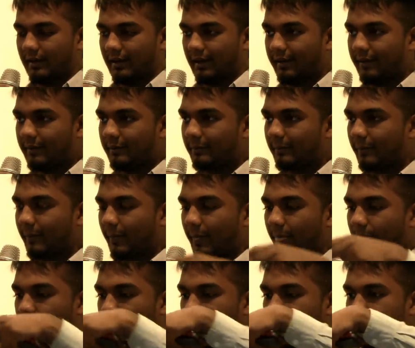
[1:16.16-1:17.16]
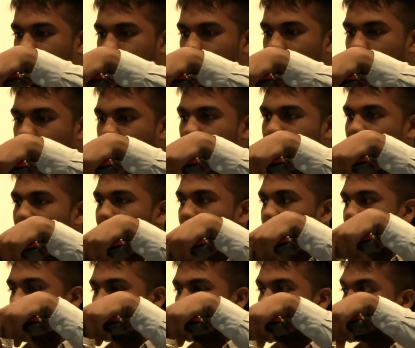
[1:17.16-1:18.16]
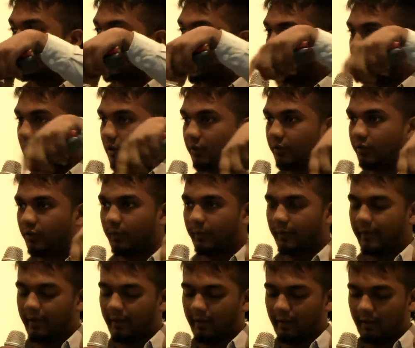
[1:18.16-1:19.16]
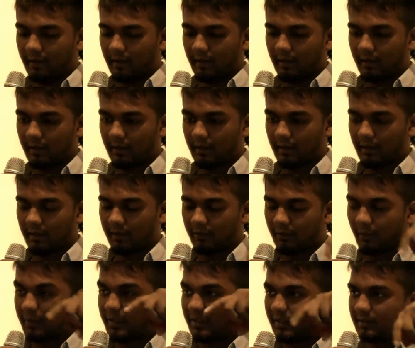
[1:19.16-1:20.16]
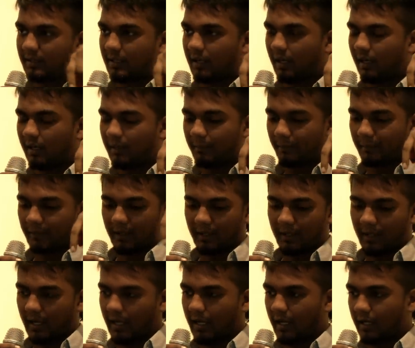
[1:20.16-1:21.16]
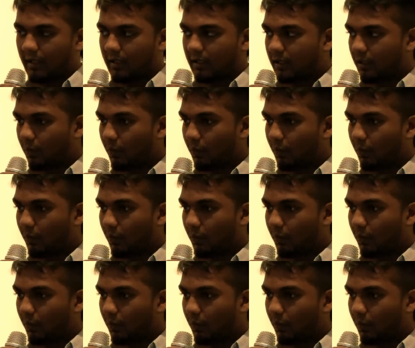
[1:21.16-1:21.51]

gun, and that's where Dinesh got down from the from his car and